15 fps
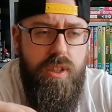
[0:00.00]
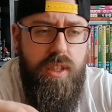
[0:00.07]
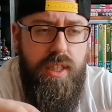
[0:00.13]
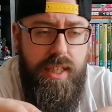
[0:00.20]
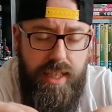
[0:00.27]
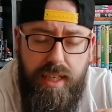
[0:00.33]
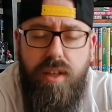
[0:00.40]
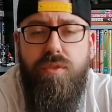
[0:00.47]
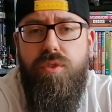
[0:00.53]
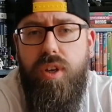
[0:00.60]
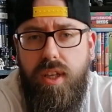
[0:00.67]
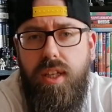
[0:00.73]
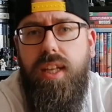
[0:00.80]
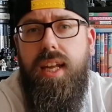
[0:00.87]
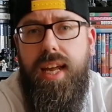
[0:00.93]
he
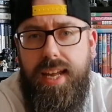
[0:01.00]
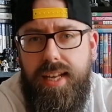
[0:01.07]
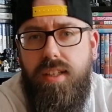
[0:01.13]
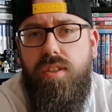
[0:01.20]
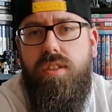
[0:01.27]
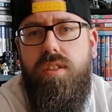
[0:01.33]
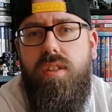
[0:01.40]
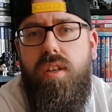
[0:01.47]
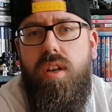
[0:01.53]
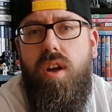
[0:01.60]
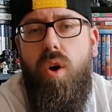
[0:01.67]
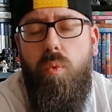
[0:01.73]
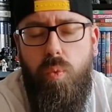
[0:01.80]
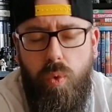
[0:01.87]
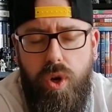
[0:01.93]
really is
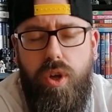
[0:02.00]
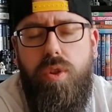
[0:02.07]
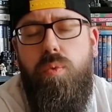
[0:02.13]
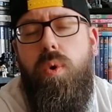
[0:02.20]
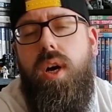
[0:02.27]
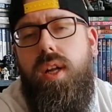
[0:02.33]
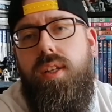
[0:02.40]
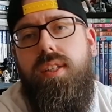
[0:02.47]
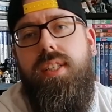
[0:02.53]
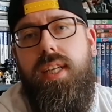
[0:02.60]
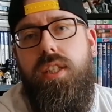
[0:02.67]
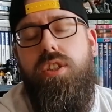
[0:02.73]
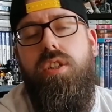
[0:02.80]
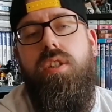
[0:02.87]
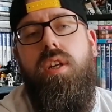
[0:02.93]
a worthwhile
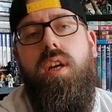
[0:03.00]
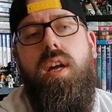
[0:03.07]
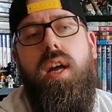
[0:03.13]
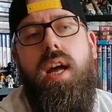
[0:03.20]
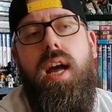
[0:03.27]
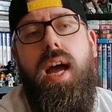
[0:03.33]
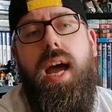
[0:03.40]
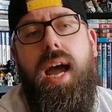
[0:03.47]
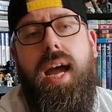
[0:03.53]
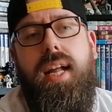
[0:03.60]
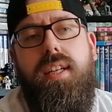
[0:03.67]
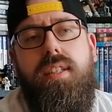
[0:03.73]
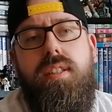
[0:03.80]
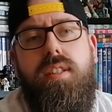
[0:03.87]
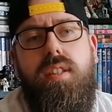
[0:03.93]
addition
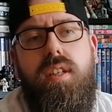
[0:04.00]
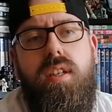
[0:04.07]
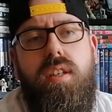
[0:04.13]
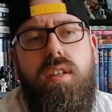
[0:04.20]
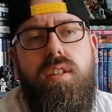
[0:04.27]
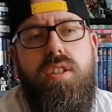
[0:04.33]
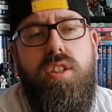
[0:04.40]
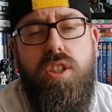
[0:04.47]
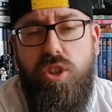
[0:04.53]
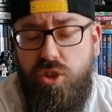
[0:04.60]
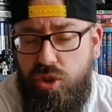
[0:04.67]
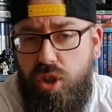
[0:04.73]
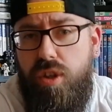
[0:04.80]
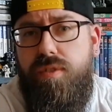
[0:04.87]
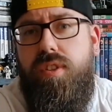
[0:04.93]
and
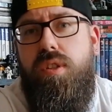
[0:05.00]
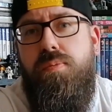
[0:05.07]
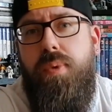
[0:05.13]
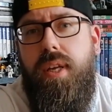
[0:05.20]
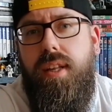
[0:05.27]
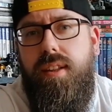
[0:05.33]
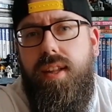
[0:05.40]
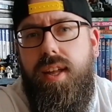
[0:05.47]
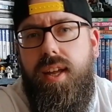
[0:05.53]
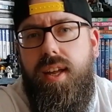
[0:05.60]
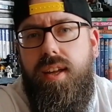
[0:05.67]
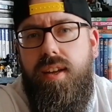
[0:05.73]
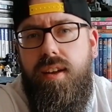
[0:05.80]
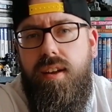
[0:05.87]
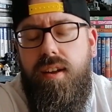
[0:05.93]
deserves to be
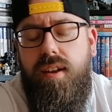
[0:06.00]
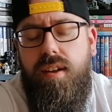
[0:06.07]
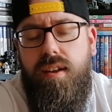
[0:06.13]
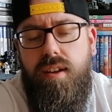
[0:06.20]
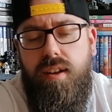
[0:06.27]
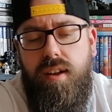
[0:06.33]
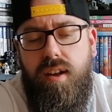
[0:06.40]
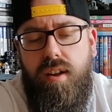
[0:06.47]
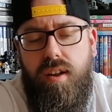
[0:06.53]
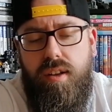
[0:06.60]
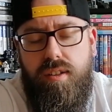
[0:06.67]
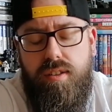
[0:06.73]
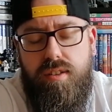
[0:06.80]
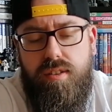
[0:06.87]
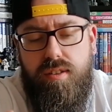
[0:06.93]
there.
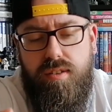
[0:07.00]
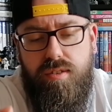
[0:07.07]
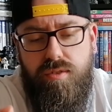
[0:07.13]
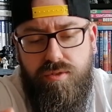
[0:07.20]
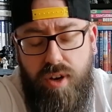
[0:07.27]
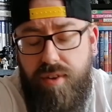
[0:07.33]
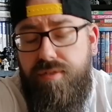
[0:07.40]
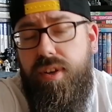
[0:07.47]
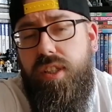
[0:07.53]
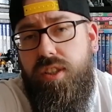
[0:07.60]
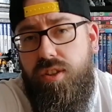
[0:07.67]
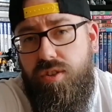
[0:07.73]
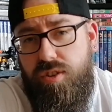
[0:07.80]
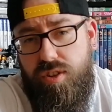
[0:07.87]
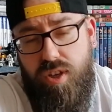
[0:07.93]
And Ray
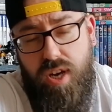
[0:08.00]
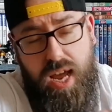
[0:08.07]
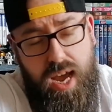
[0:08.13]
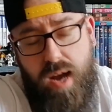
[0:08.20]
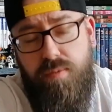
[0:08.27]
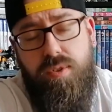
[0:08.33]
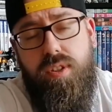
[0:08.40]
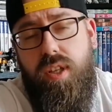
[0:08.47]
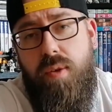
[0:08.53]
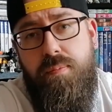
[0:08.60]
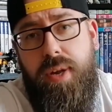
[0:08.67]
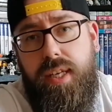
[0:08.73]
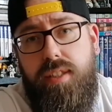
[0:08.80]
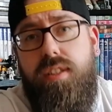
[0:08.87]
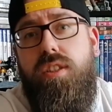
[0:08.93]
Fisher does an absolutely
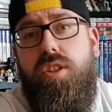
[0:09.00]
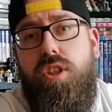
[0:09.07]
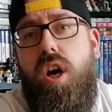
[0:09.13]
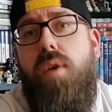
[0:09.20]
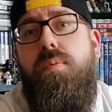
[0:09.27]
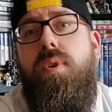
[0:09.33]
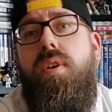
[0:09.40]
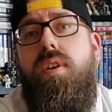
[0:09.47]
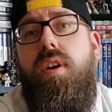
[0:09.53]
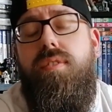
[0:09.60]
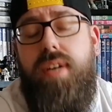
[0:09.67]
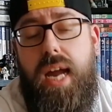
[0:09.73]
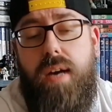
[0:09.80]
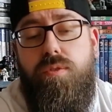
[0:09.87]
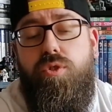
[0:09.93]
amazing job
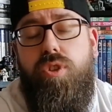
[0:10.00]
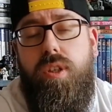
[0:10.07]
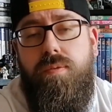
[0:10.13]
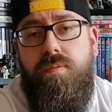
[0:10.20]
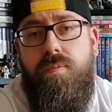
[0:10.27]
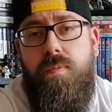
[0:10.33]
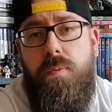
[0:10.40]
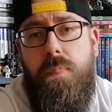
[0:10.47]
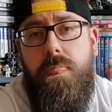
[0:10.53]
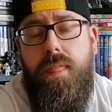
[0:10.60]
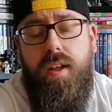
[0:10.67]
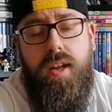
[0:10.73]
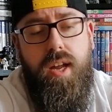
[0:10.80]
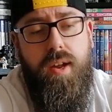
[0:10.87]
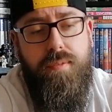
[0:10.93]
of capturing him.
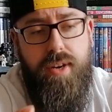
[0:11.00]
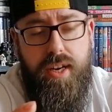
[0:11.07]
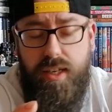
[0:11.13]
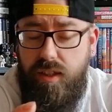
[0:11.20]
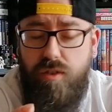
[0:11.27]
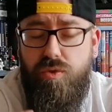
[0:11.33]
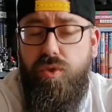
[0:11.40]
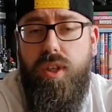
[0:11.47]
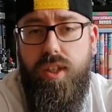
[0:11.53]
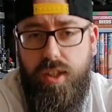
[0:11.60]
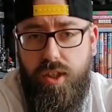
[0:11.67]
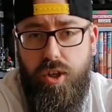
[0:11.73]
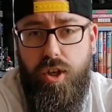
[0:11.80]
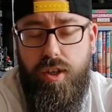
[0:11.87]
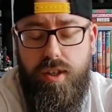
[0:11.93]
It is really
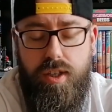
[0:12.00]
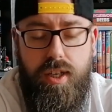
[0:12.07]
good.